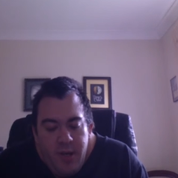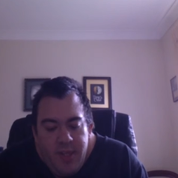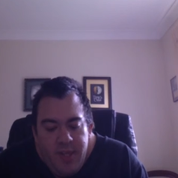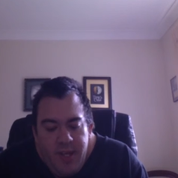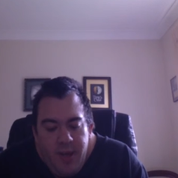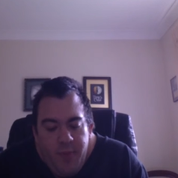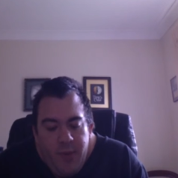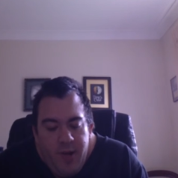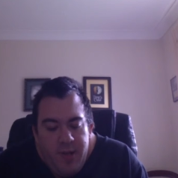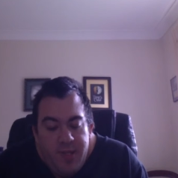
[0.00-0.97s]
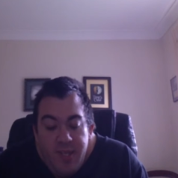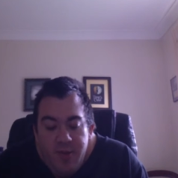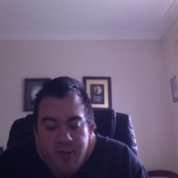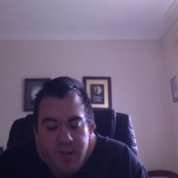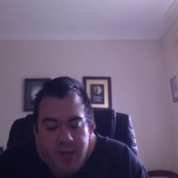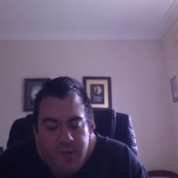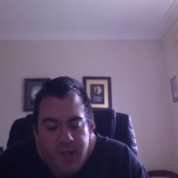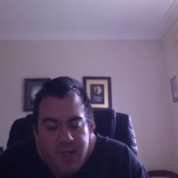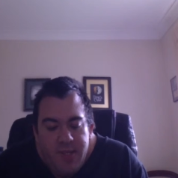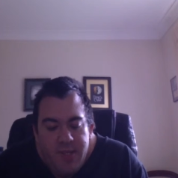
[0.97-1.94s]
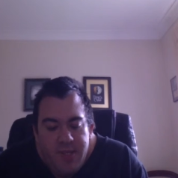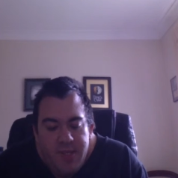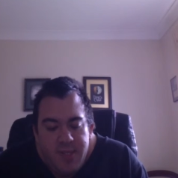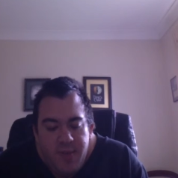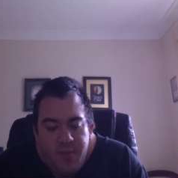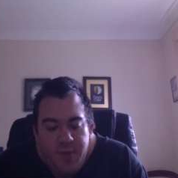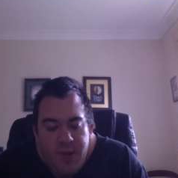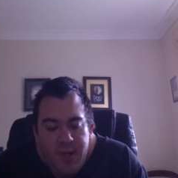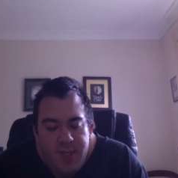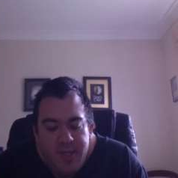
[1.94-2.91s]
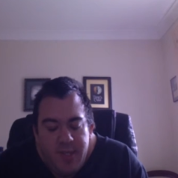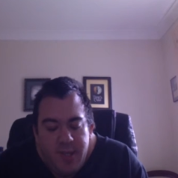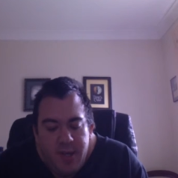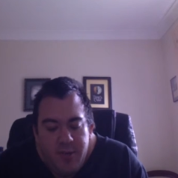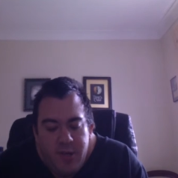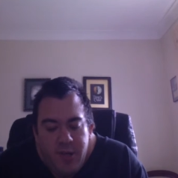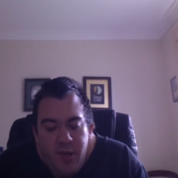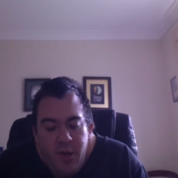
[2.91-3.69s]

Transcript: I think our parents secretly raised us in separate parts of the country